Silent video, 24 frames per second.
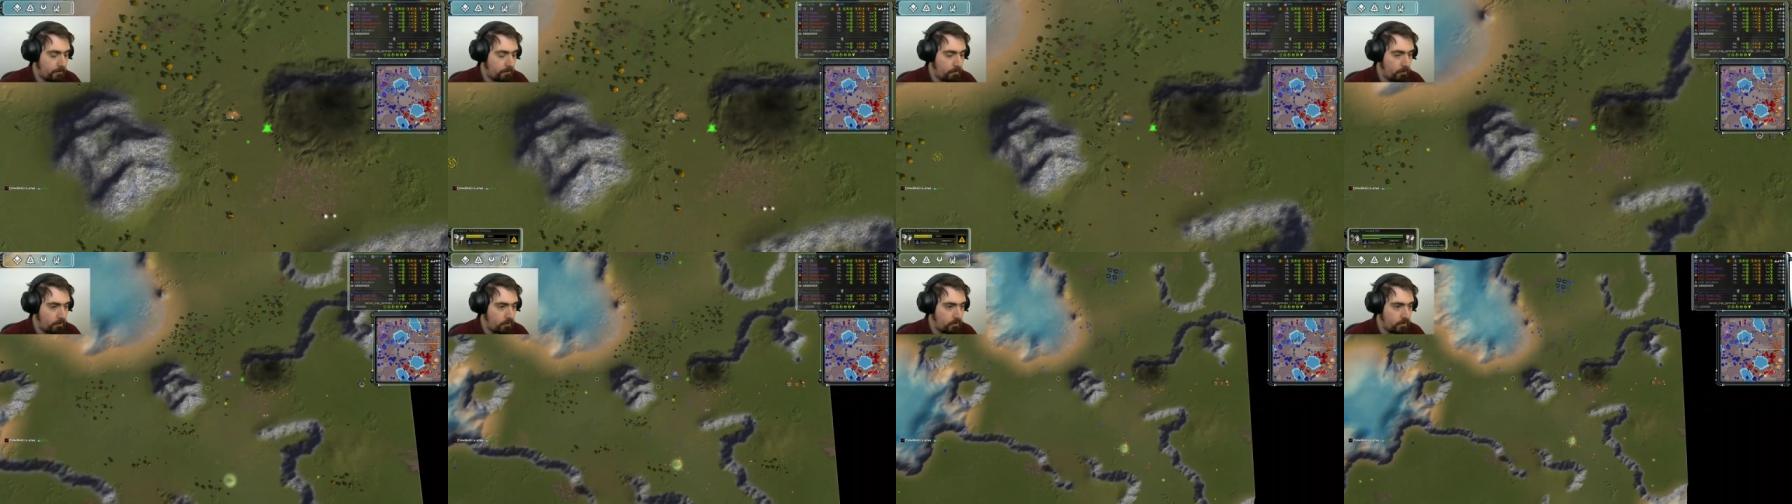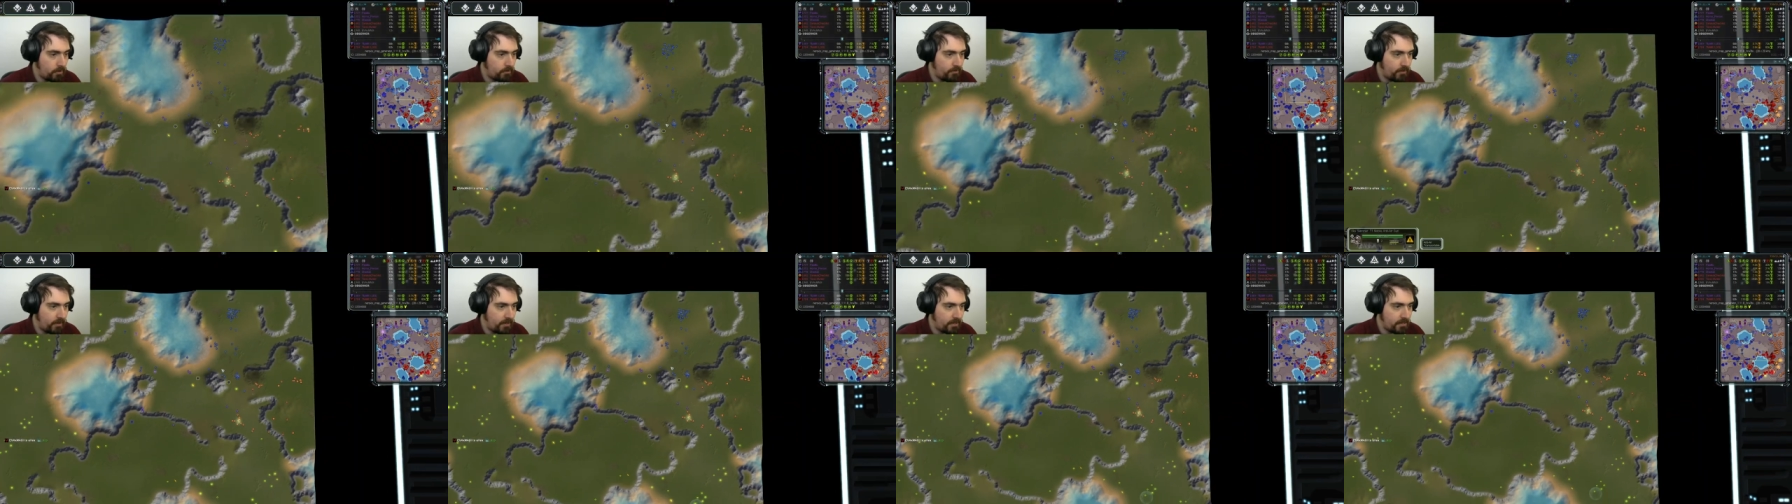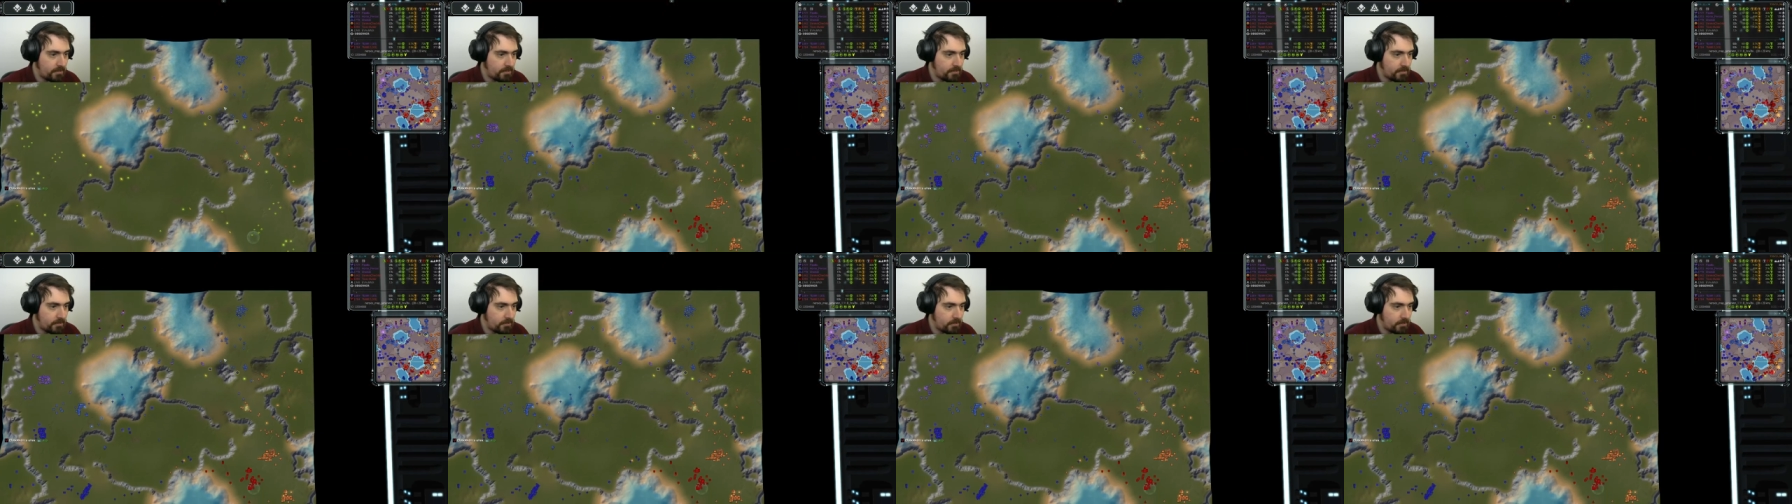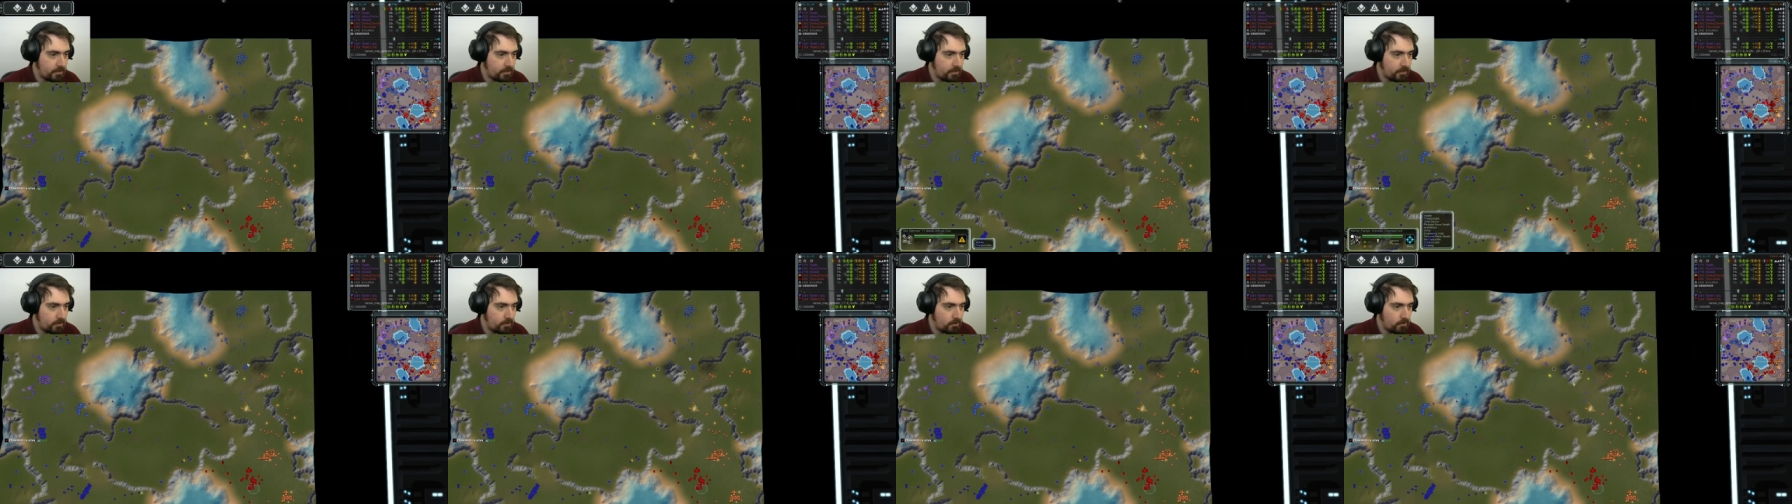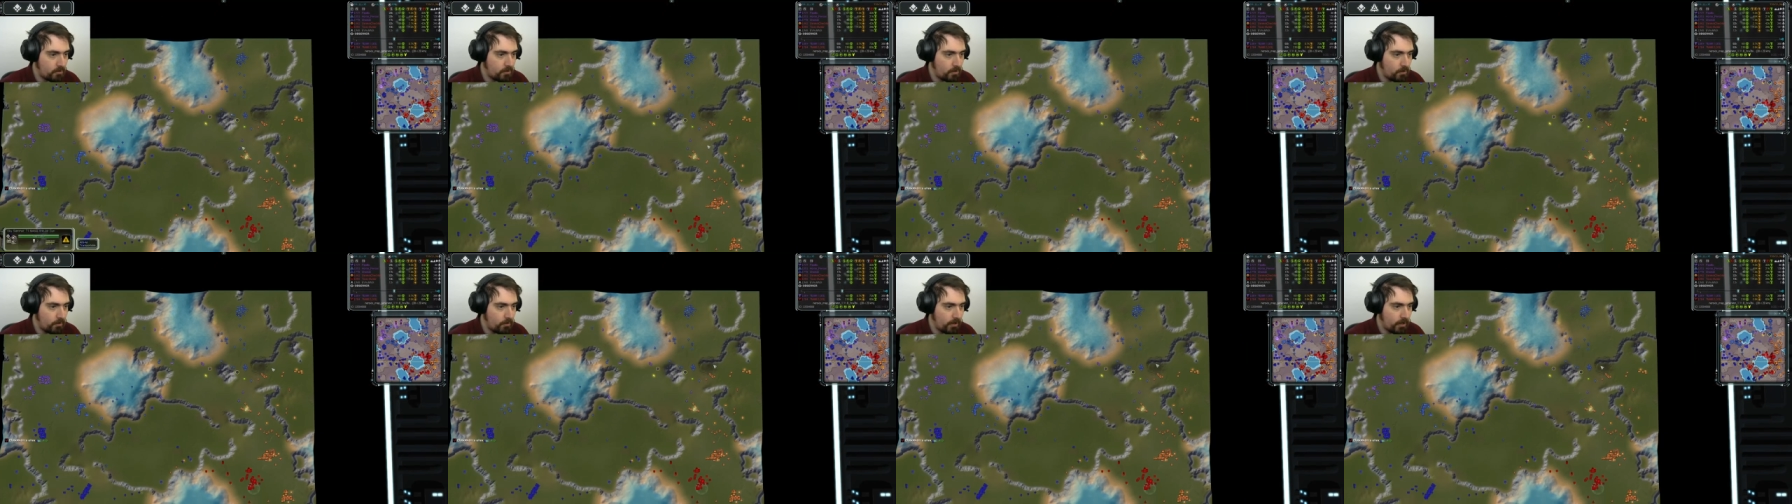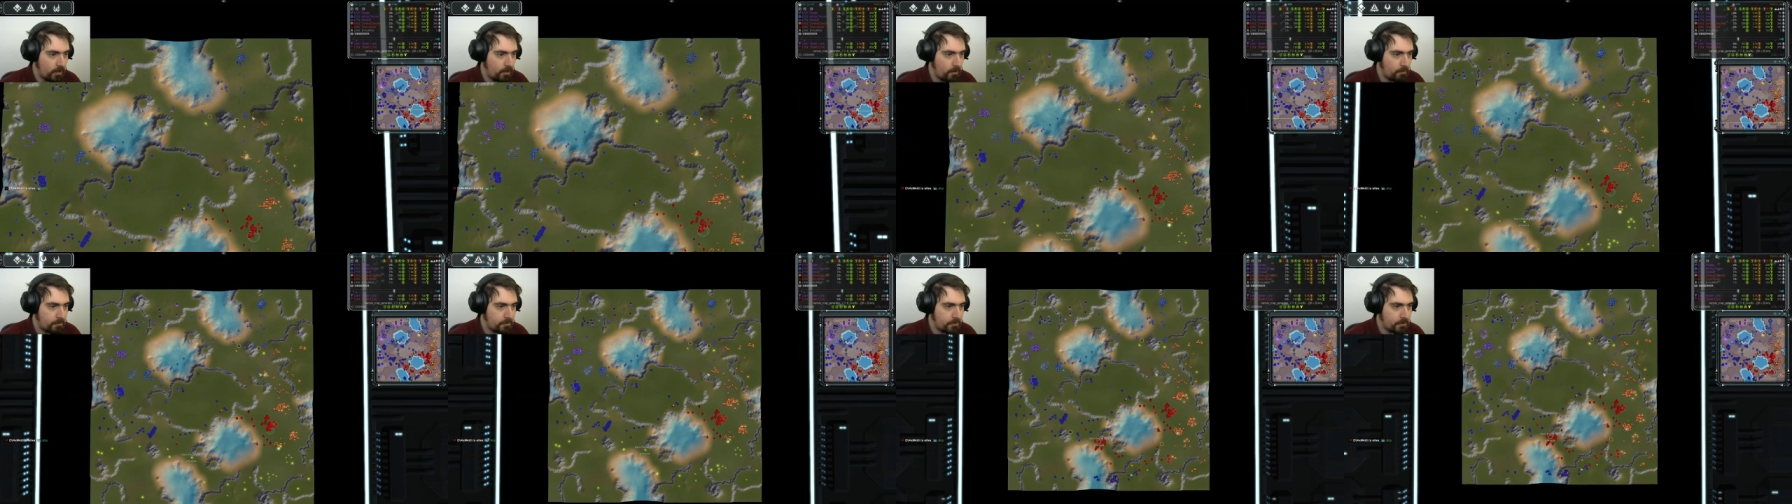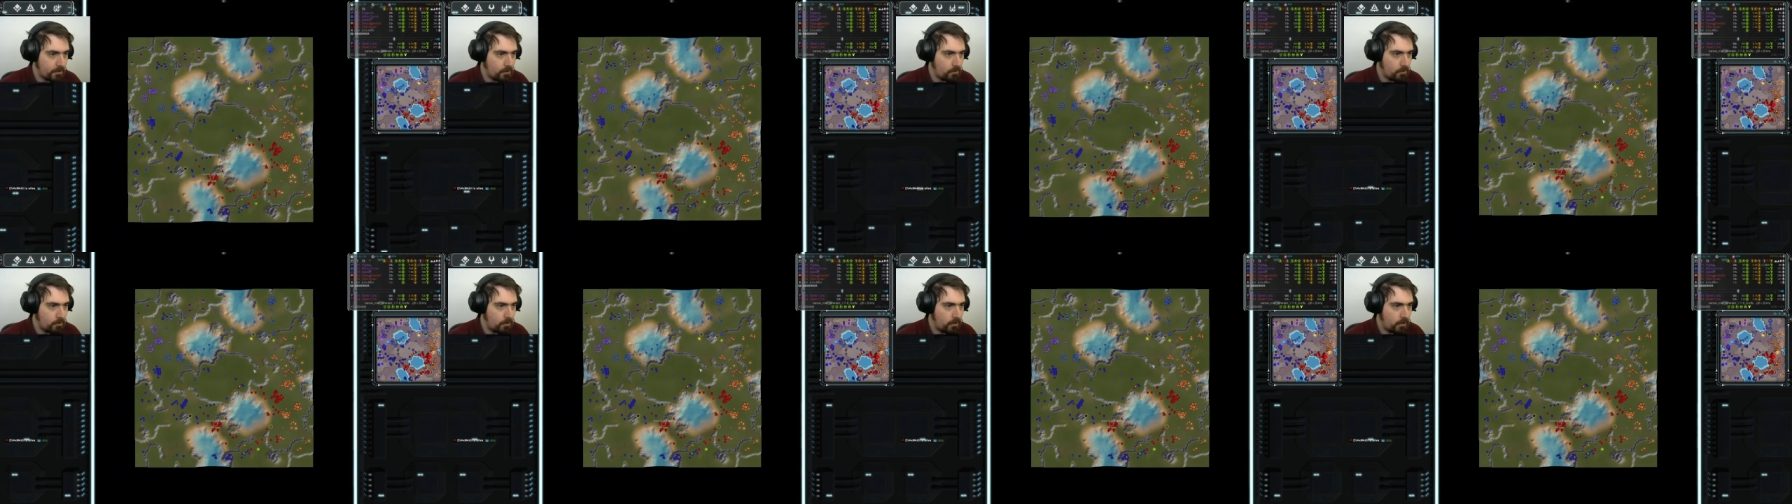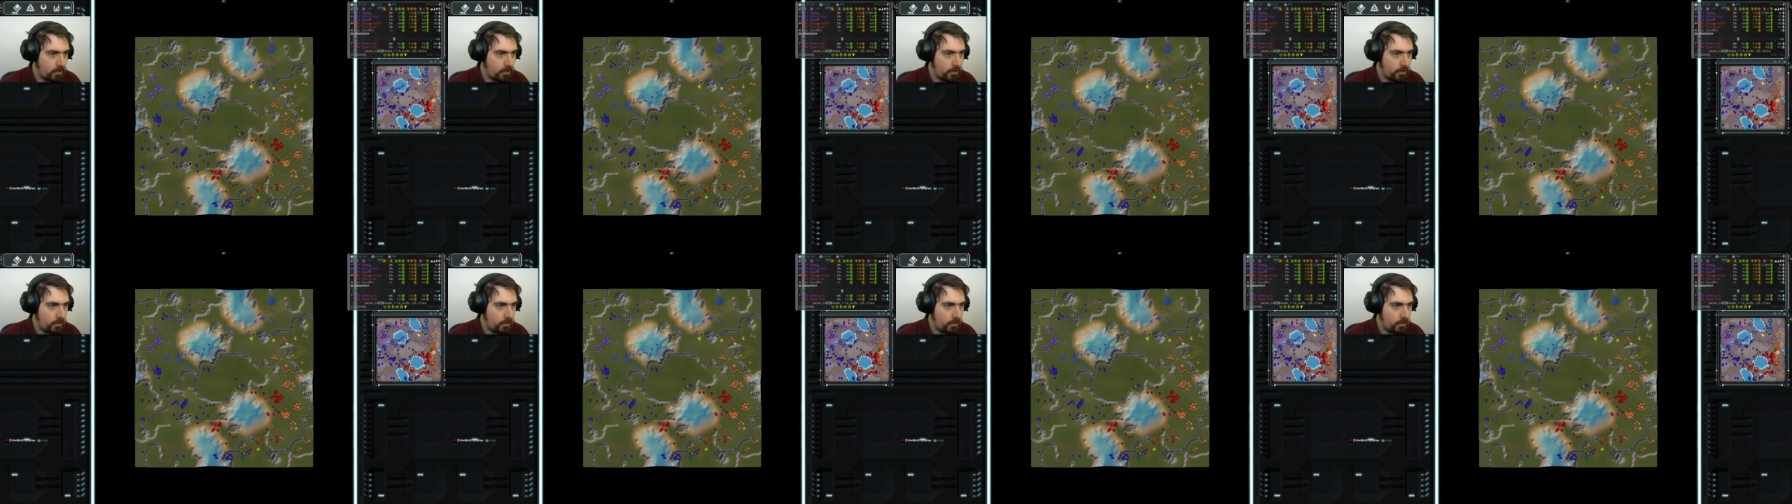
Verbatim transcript: point defense T2 going up, so